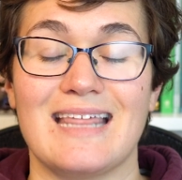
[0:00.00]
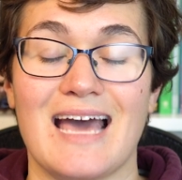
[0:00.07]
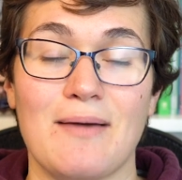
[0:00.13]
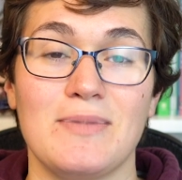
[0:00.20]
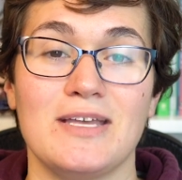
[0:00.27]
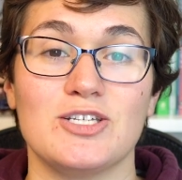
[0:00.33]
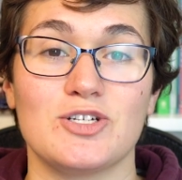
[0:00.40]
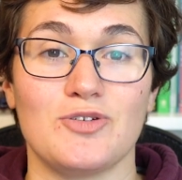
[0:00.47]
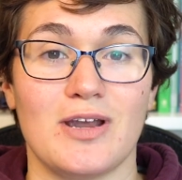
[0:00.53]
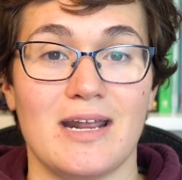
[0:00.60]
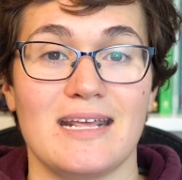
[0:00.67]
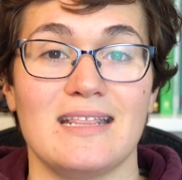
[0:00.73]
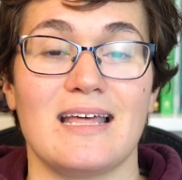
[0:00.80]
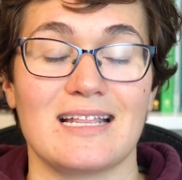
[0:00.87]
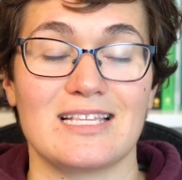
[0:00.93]
That means
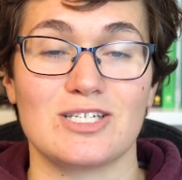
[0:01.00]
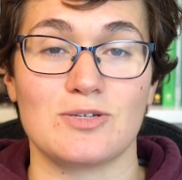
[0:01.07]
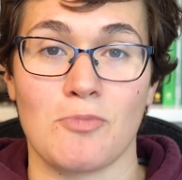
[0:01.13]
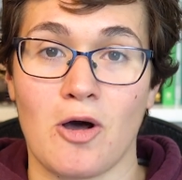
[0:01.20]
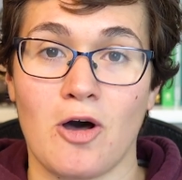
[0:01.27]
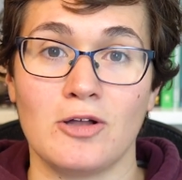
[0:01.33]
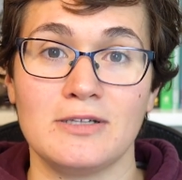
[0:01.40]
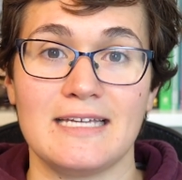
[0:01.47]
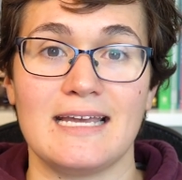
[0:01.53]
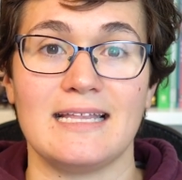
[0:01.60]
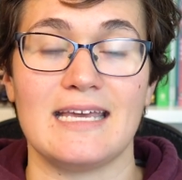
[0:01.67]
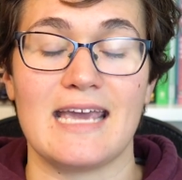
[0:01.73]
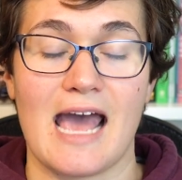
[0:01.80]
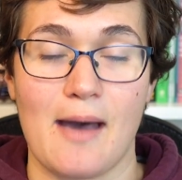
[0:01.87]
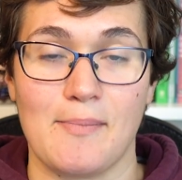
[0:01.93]
creating that small
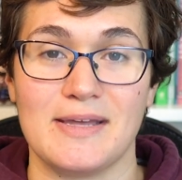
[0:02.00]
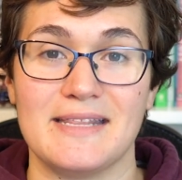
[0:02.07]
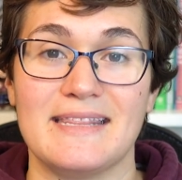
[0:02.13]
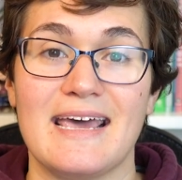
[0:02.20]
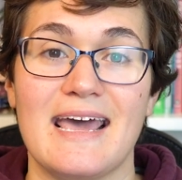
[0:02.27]
daily habit